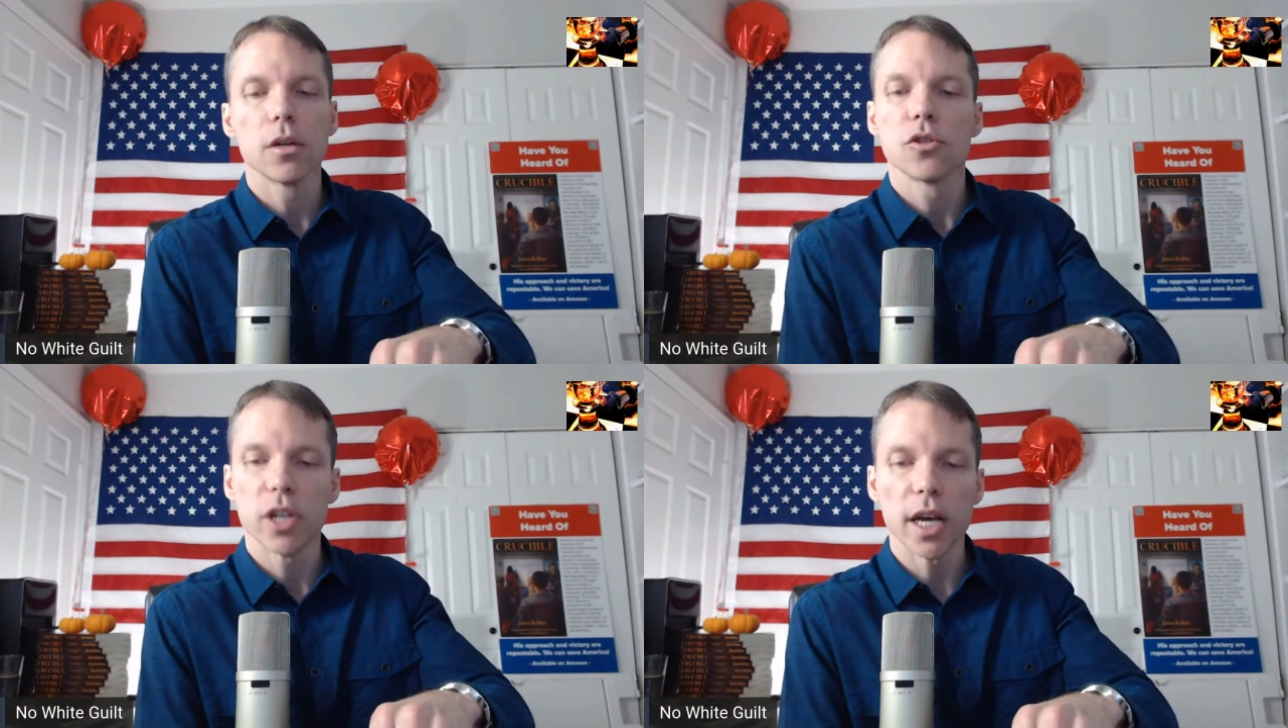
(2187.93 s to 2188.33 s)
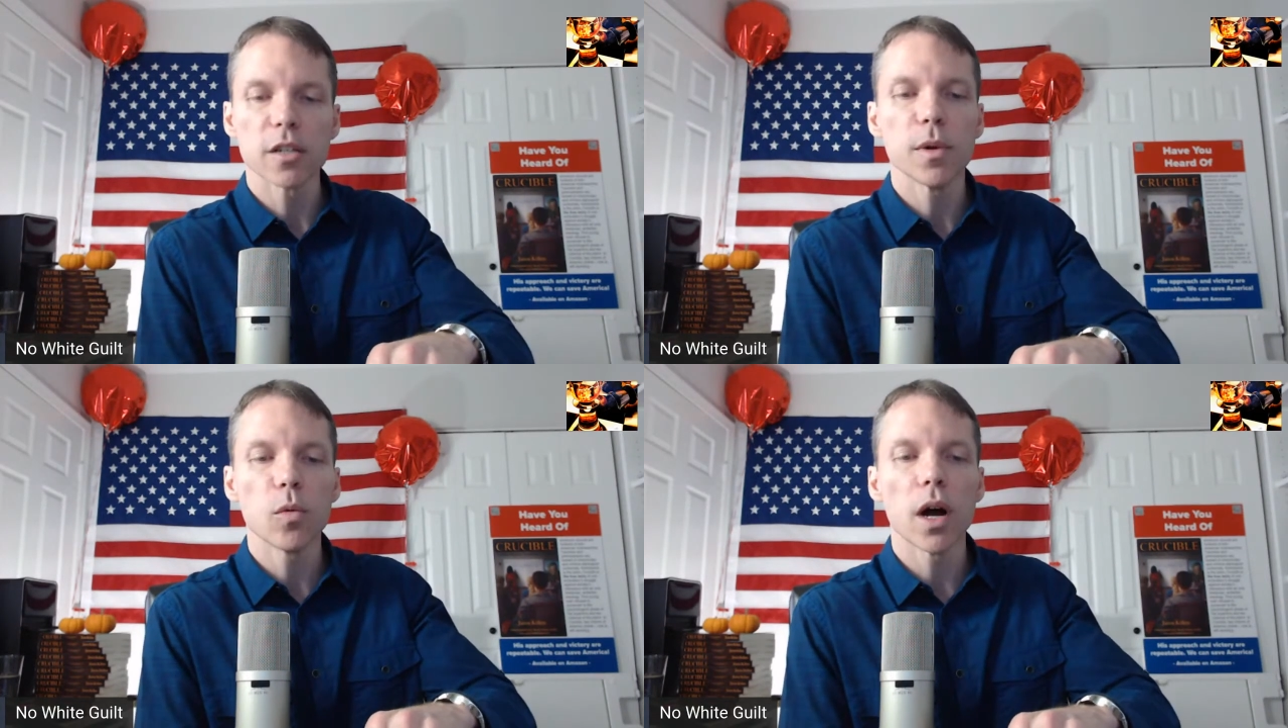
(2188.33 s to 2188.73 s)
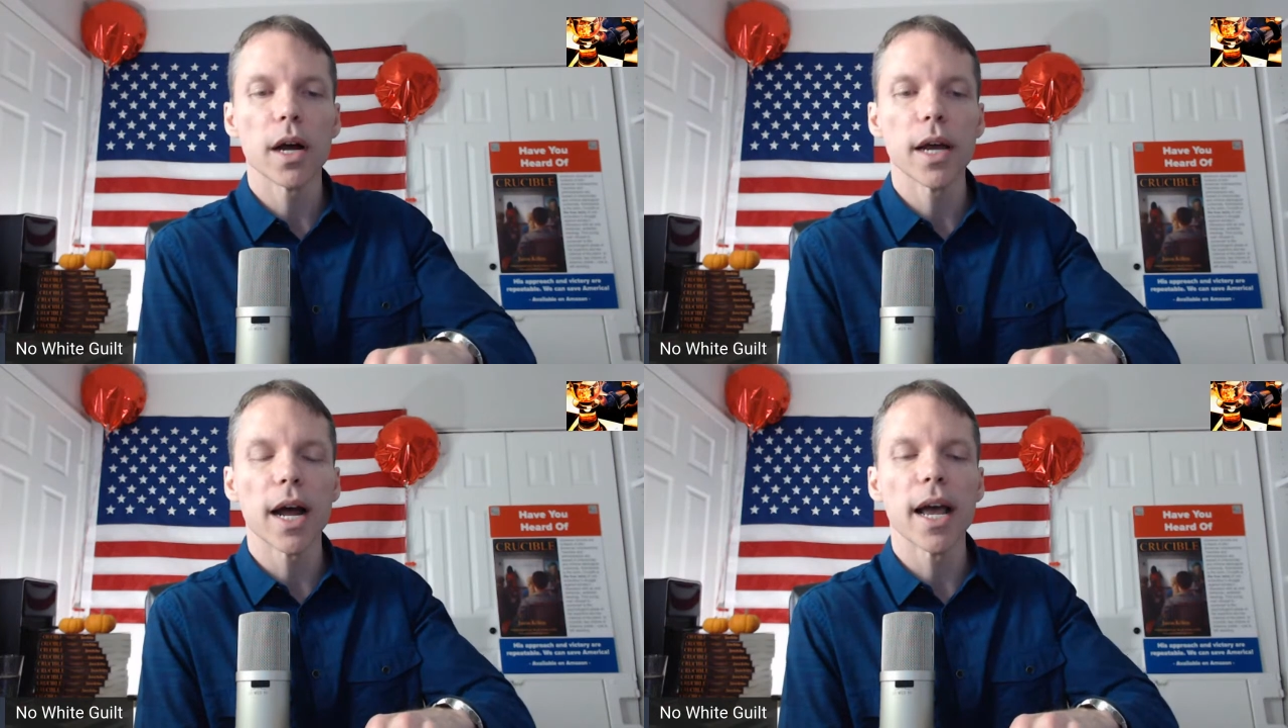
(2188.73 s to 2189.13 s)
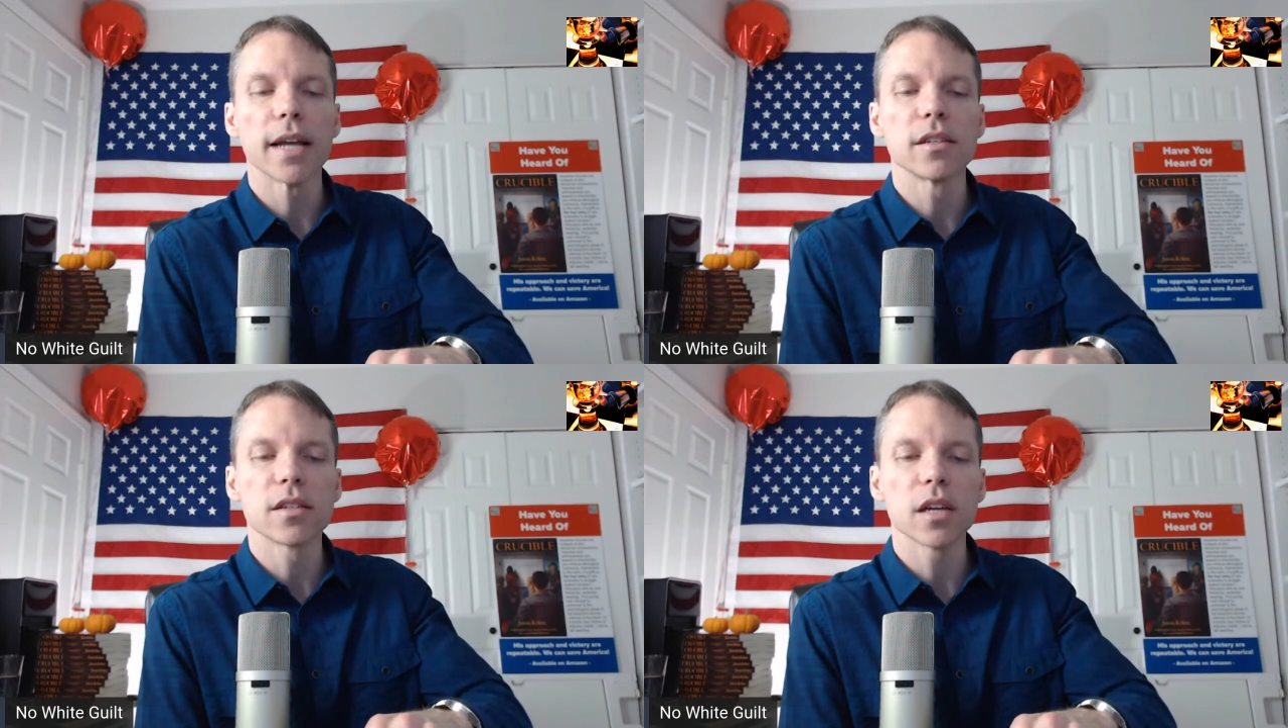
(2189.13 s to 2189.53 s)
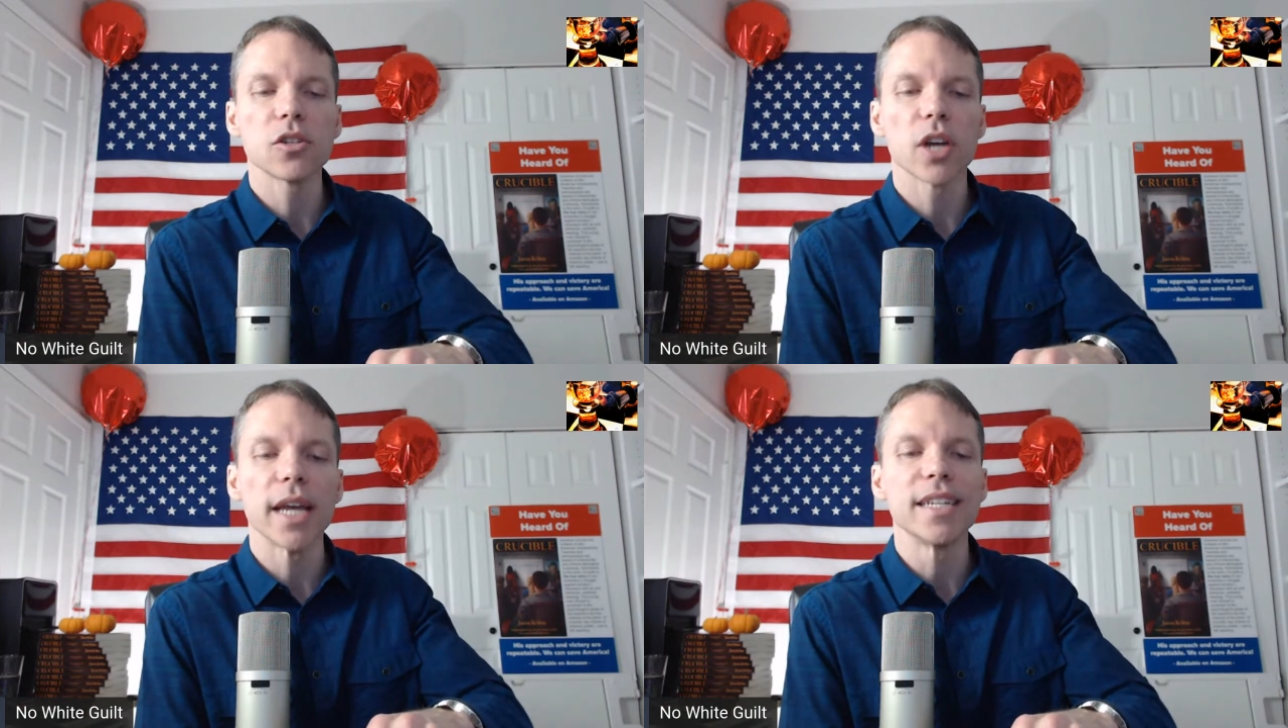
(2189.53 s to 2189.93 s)
She asked me why I had
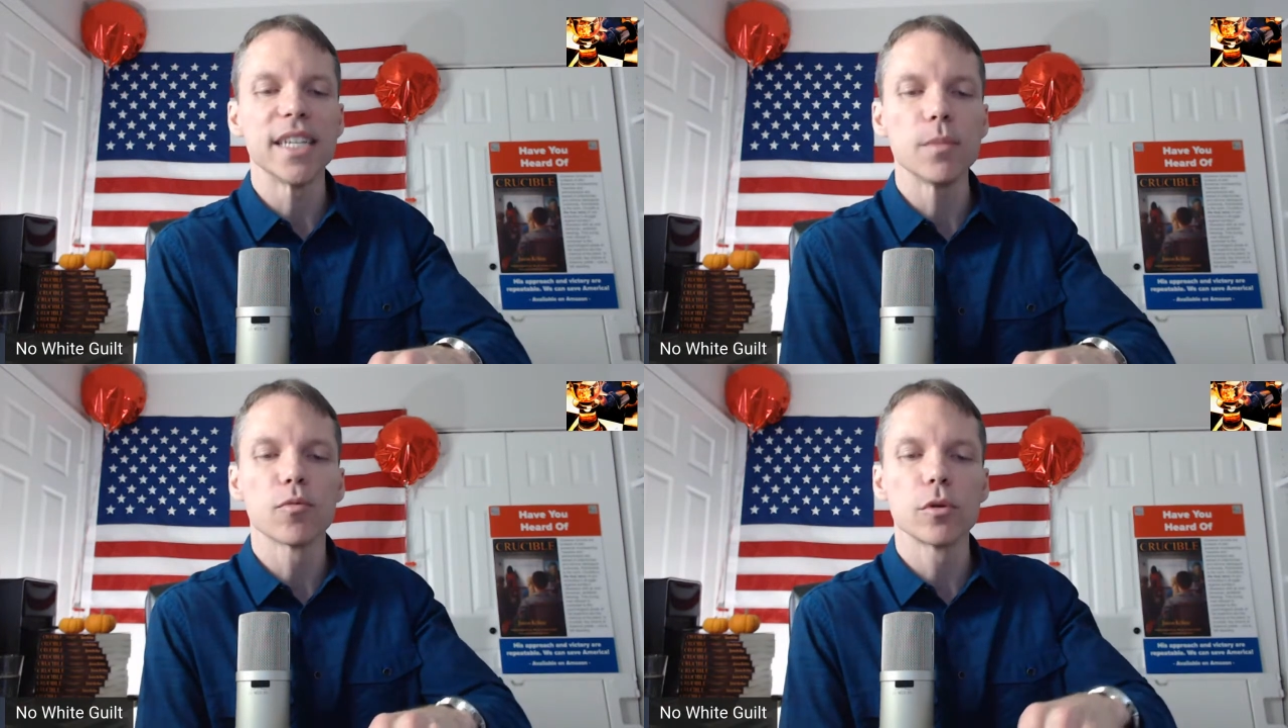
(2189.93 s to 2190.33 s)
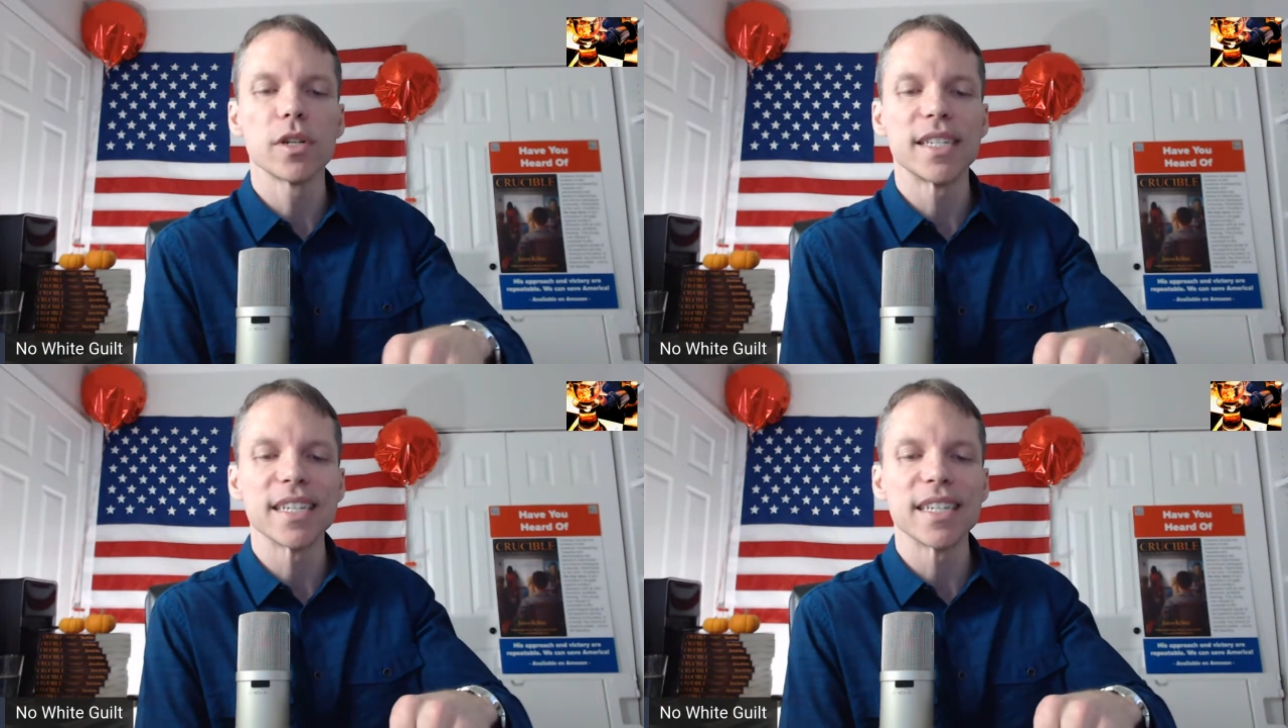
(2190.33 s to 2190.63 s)
such a deep-rooted